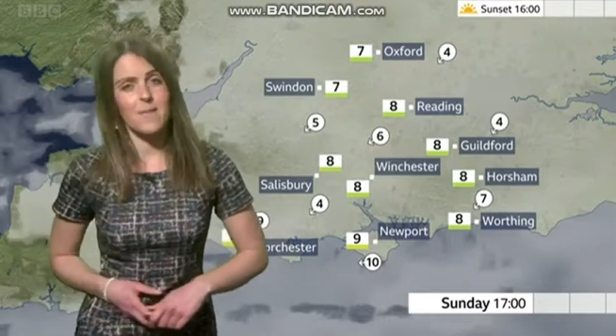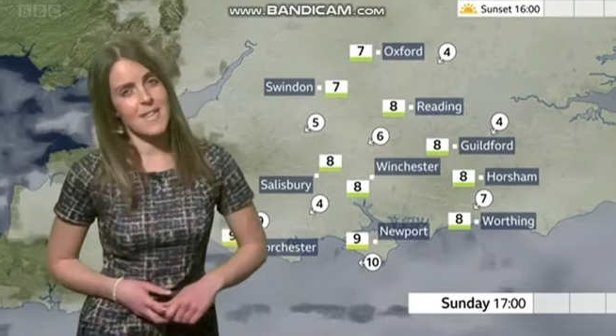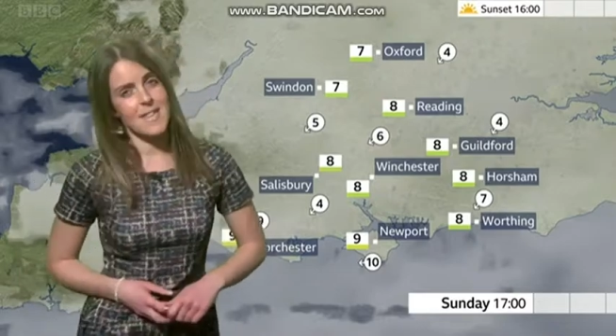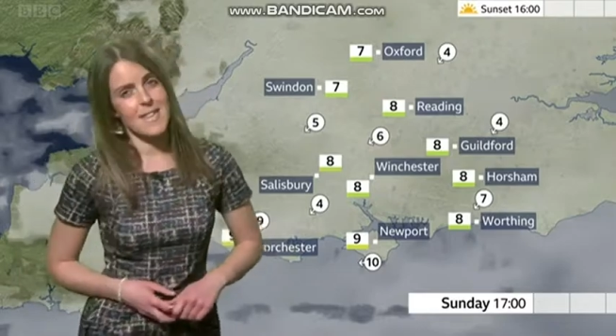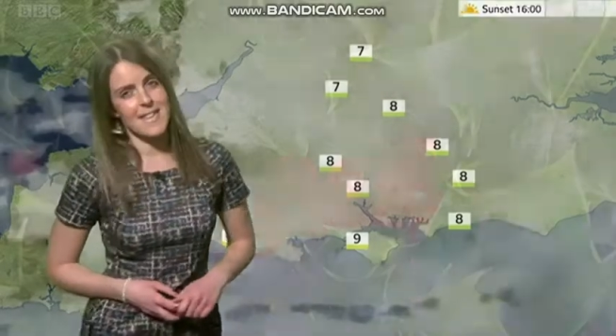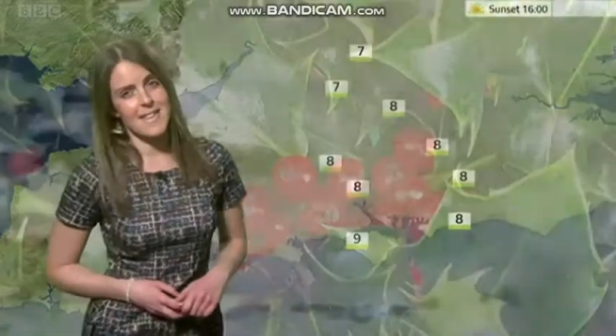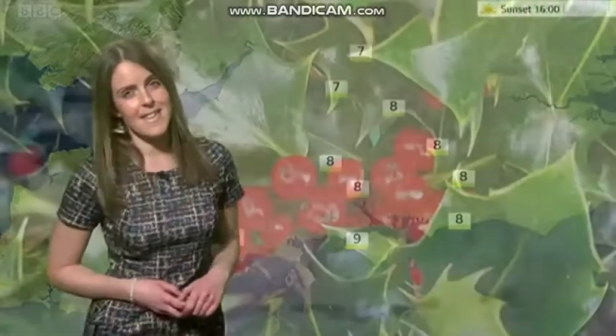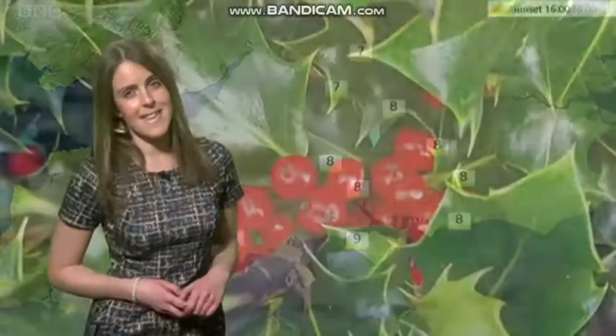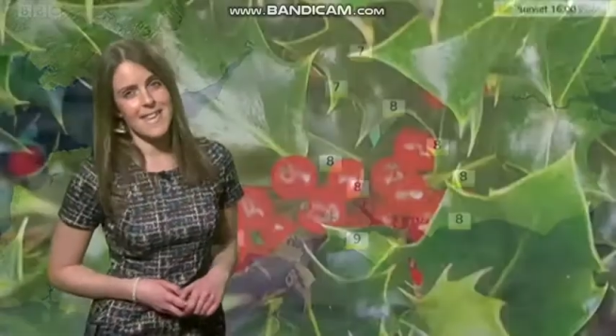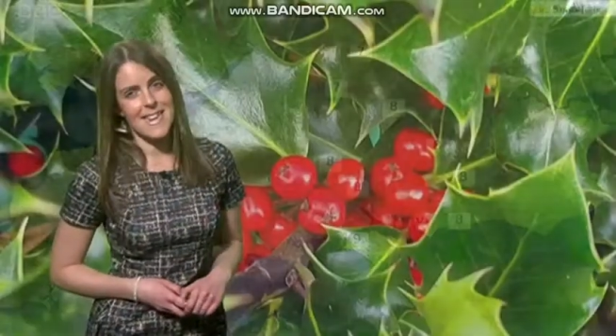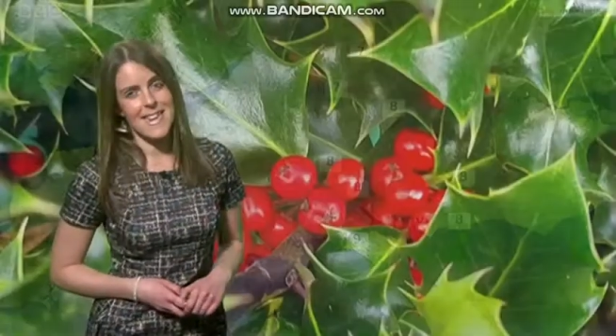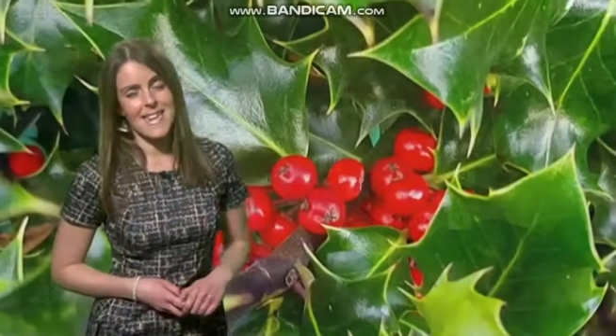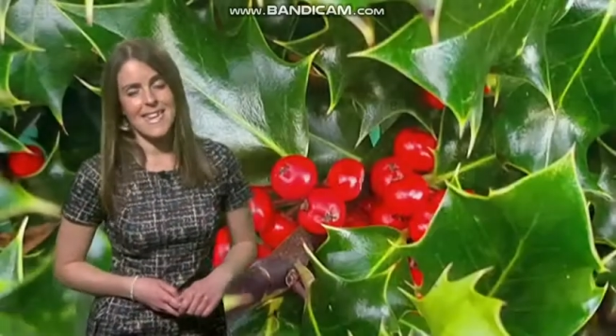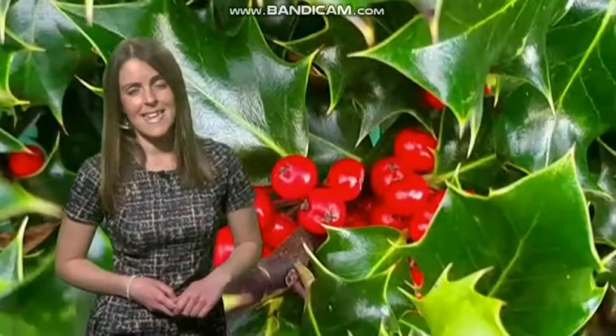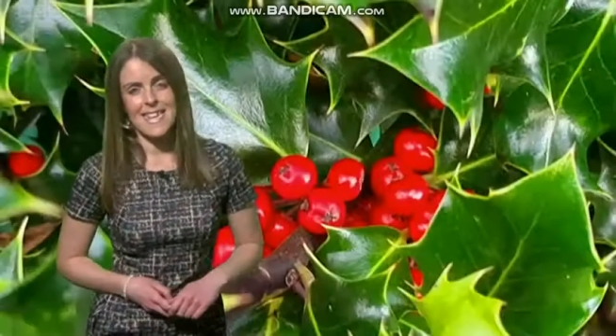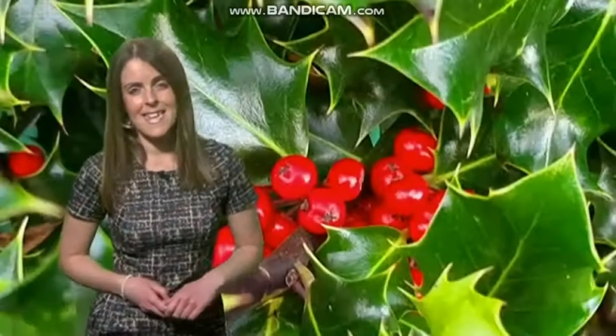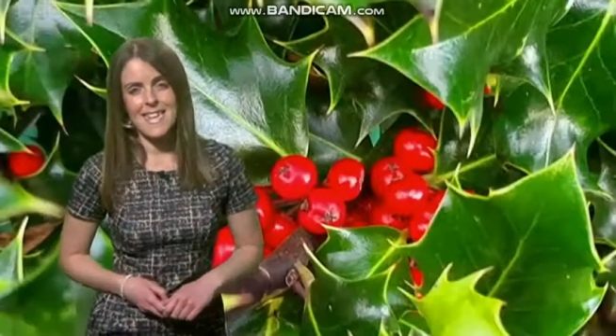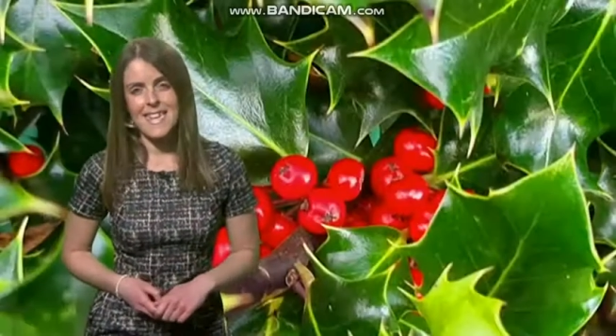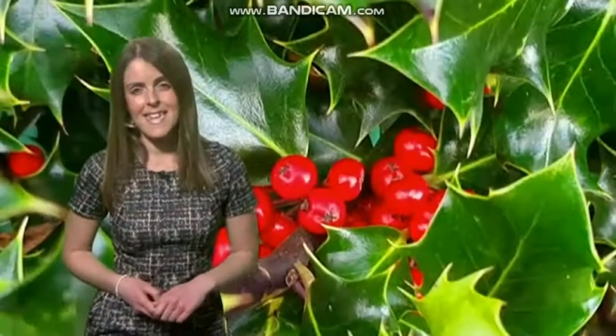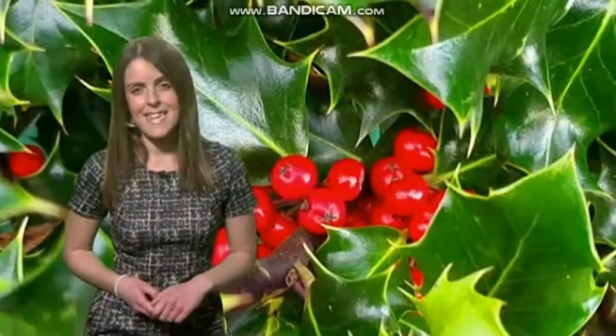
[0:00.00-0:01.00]
still than it
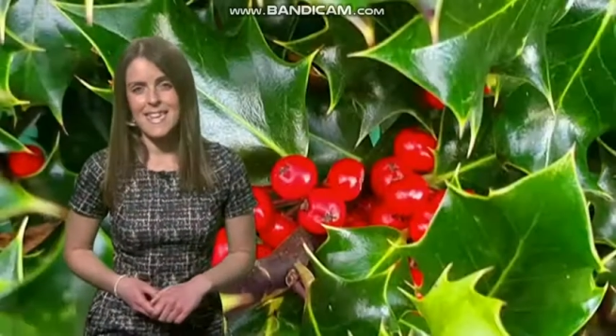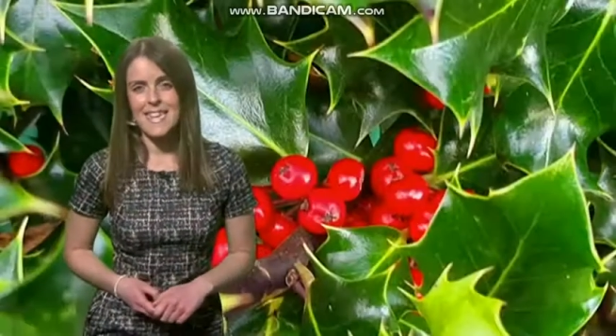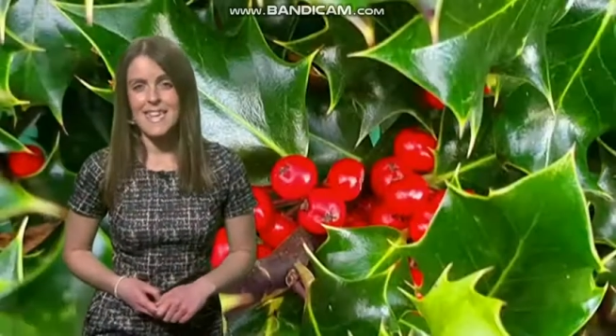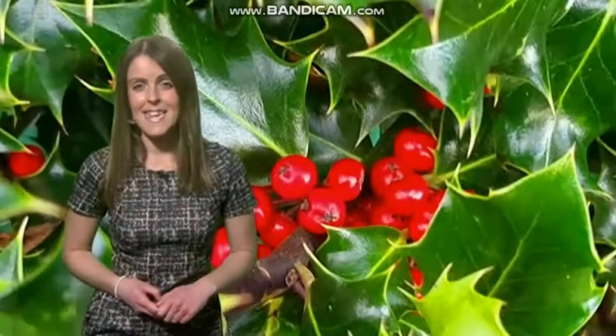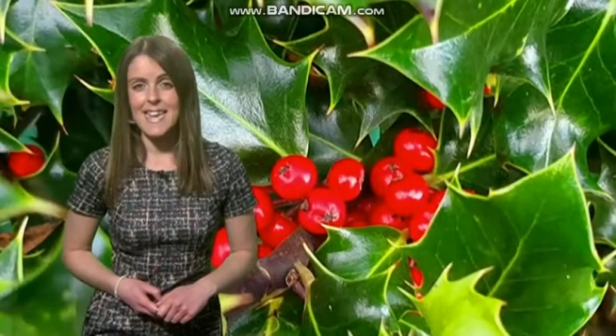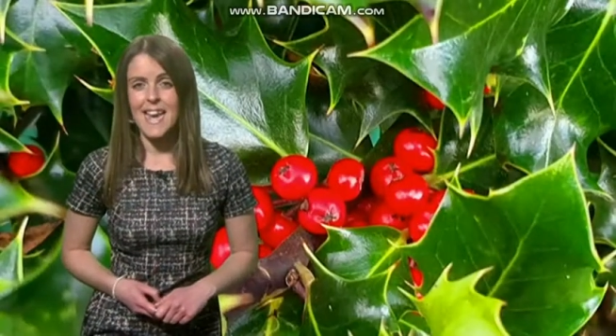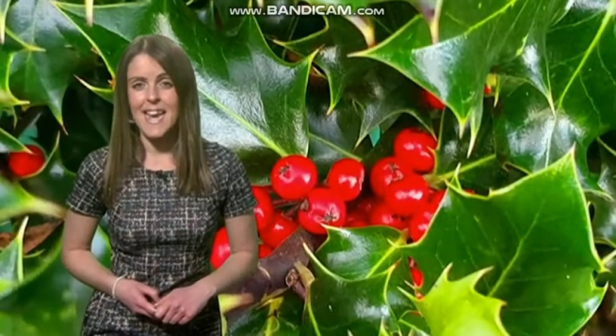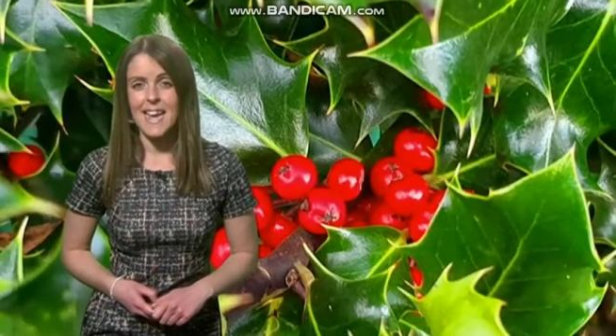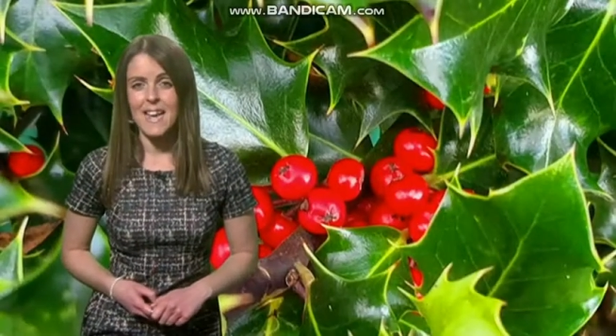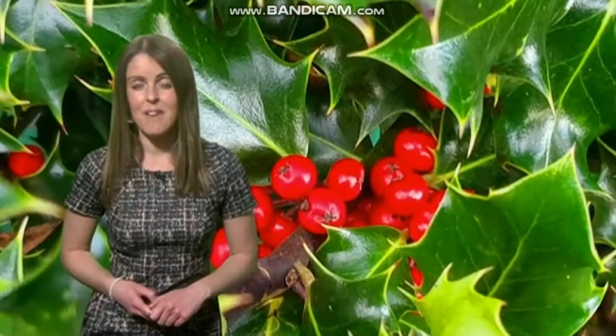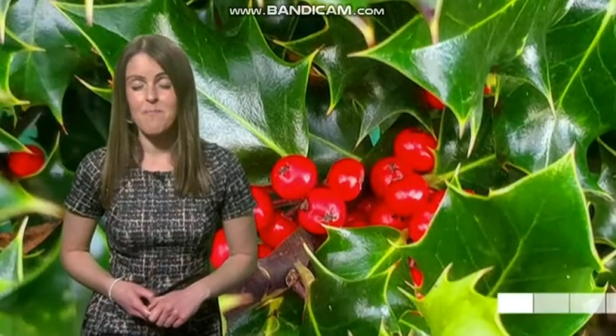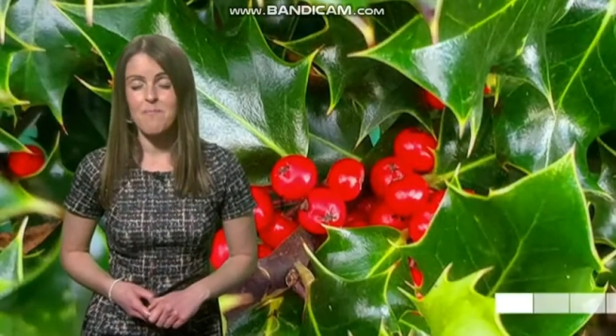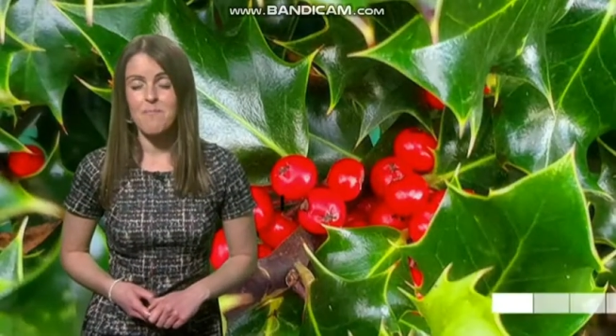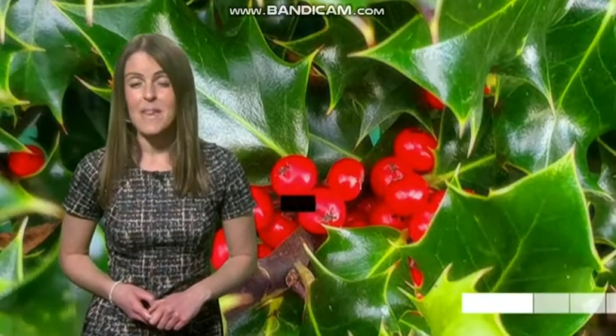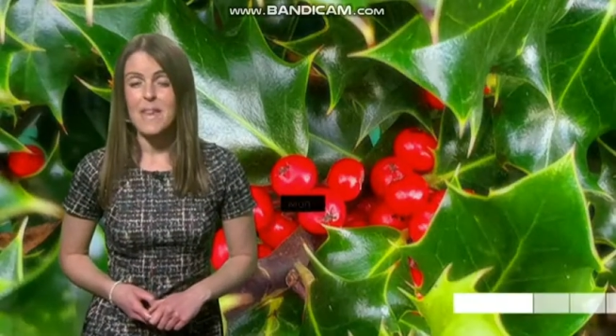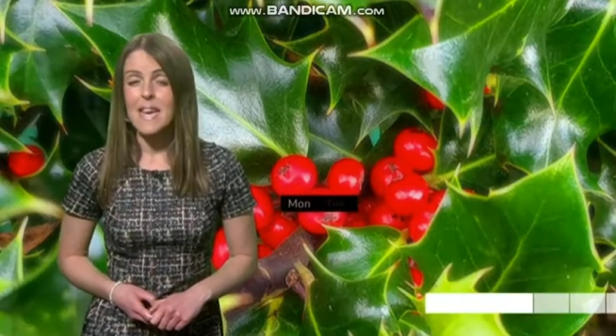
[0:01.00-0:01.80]
did today.